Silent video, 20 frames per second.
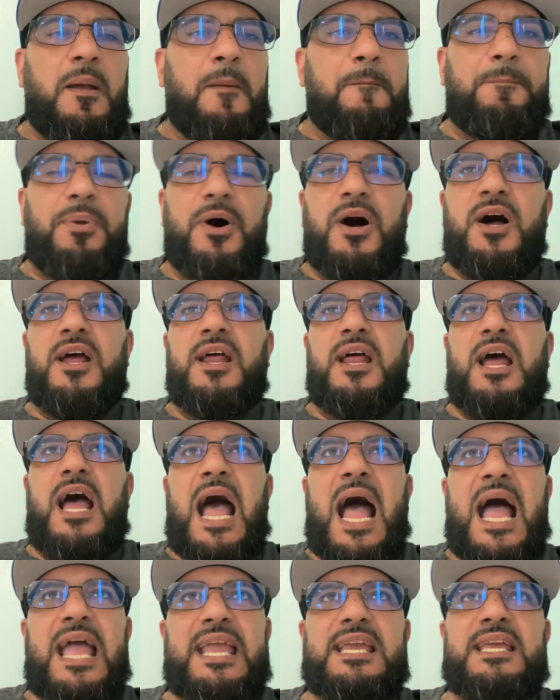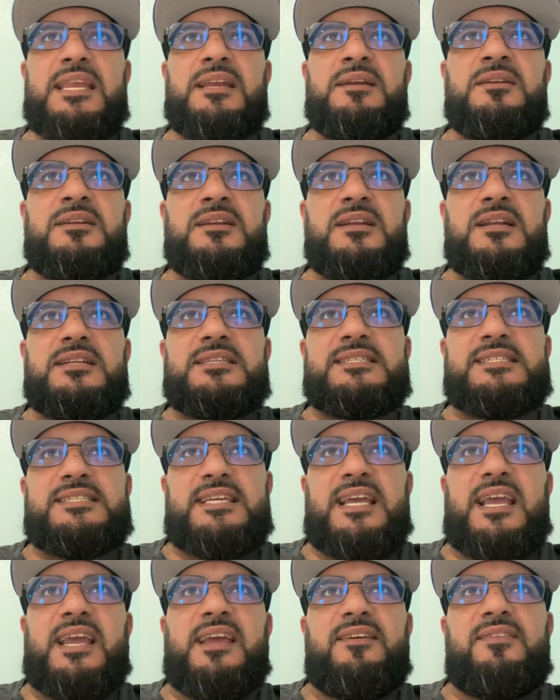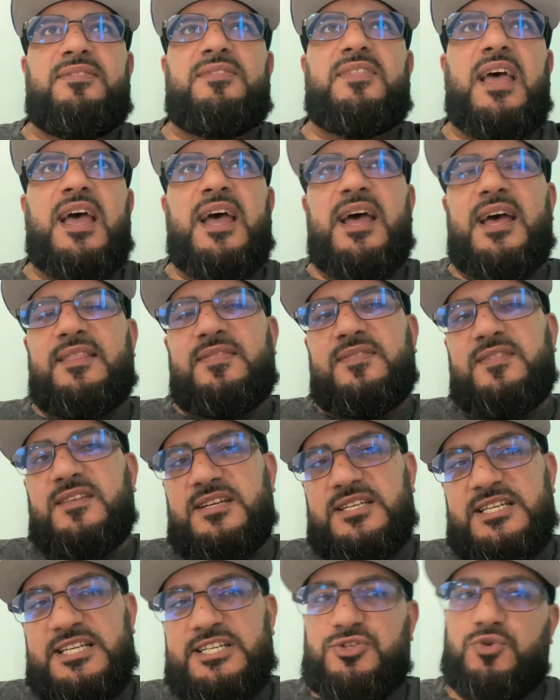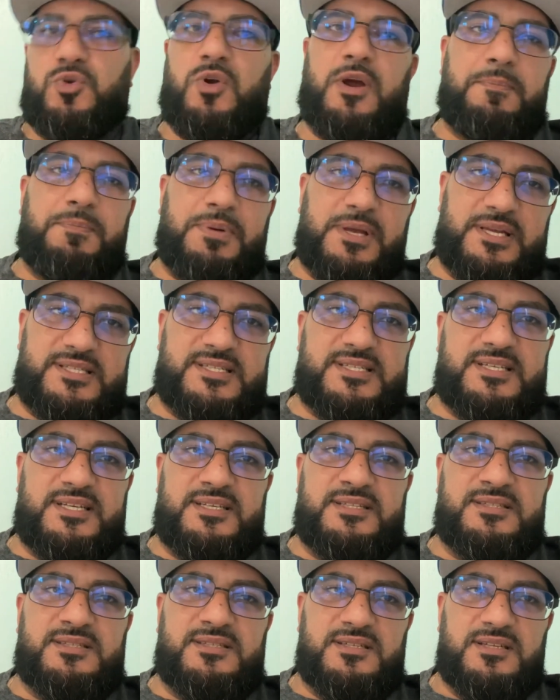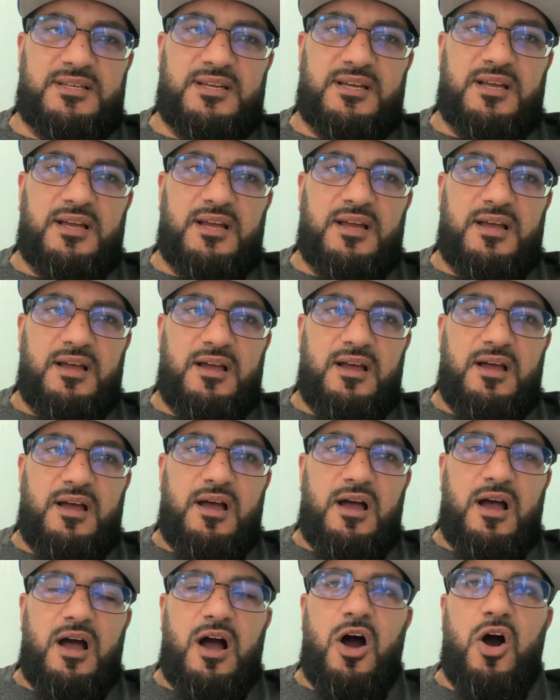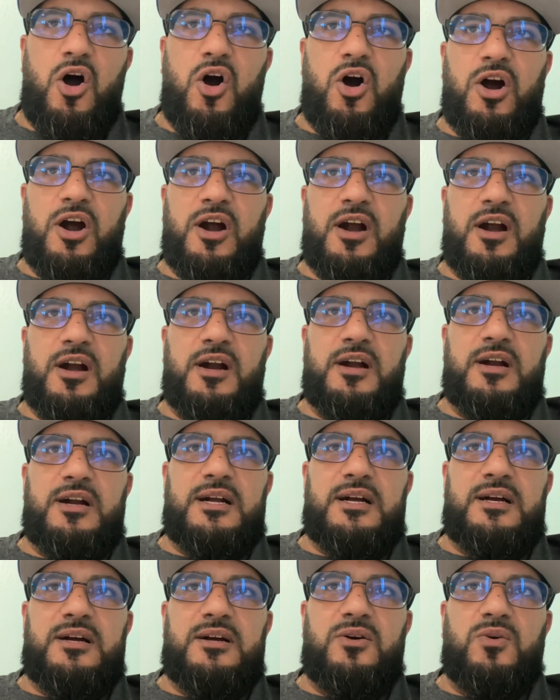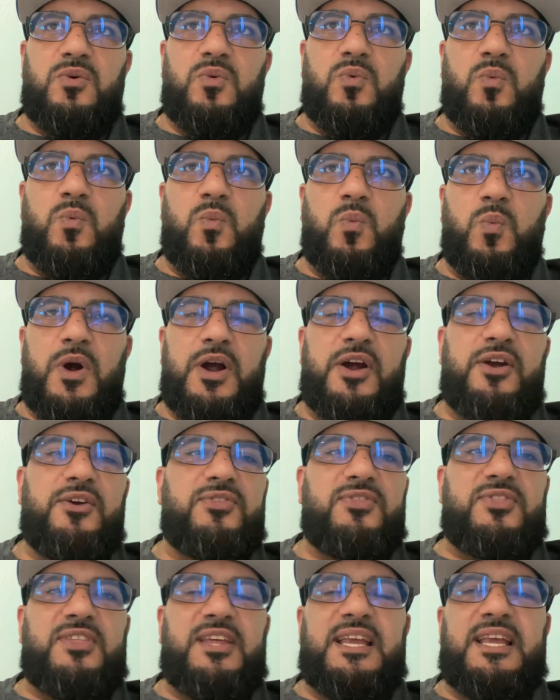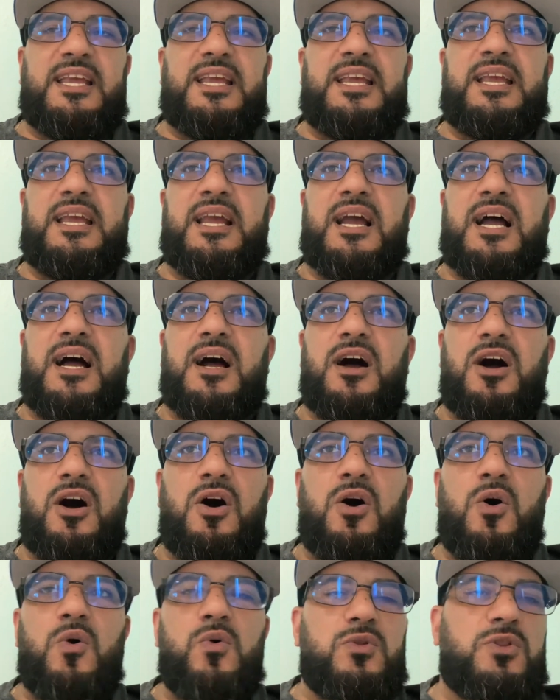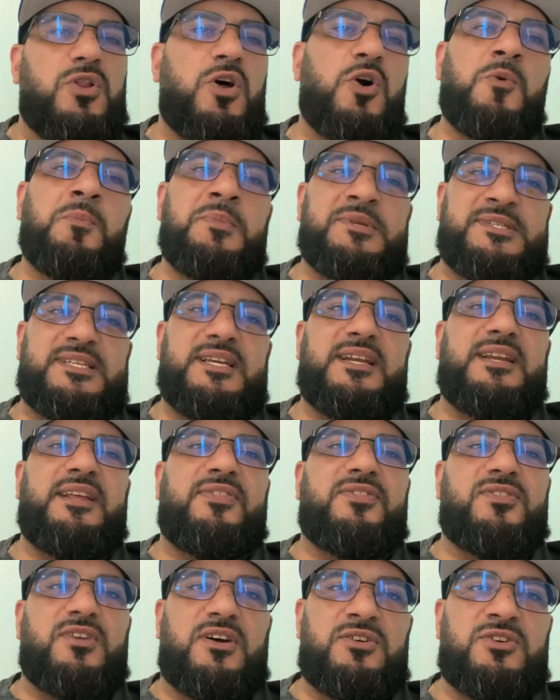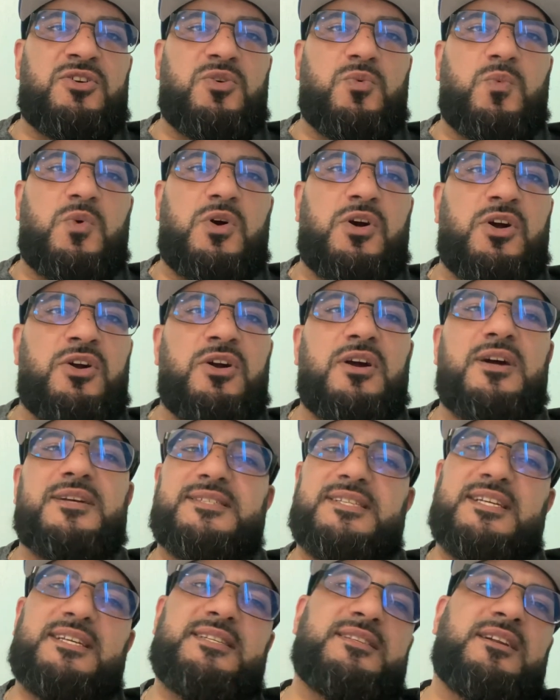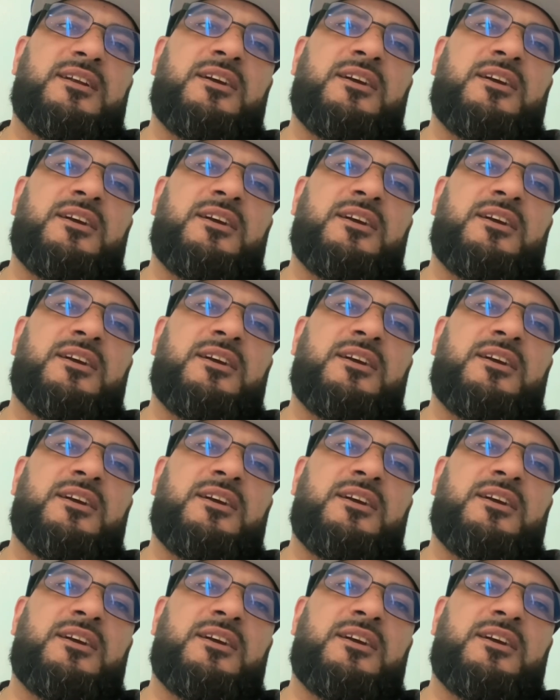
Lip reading: But I can say that the Detroit Pistons are where the Oklahoma City Thunder were a season